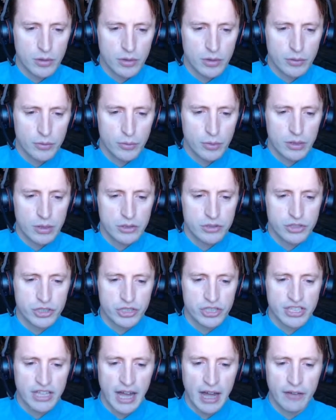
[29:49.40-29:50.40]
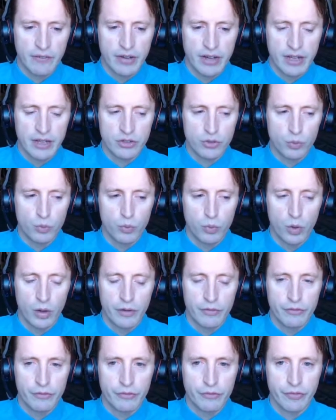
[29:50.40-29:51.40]
will just have it as
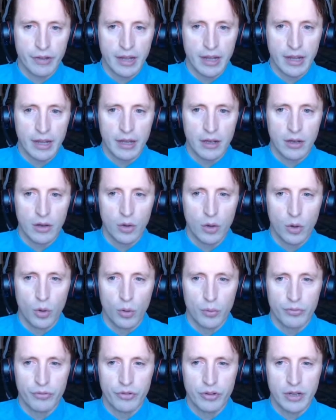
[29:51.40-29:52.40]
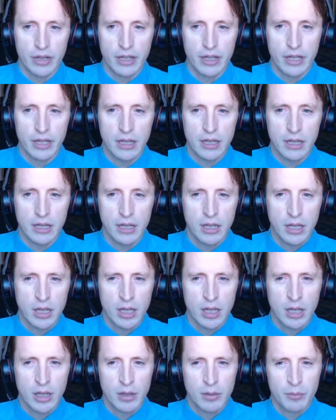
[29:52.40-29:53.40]
one thing, hopefully.
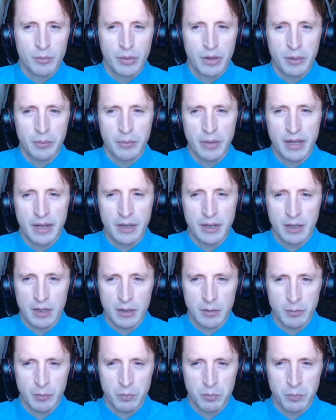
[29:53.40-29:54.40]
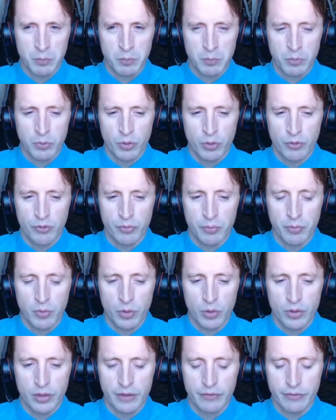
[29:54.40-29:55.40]
But it might prove
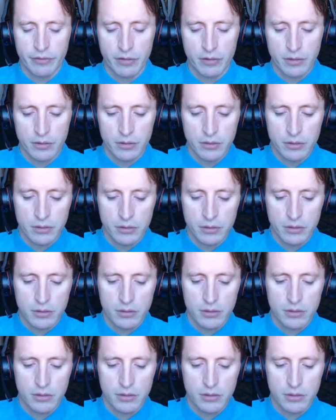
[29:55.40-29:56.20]
more difficult.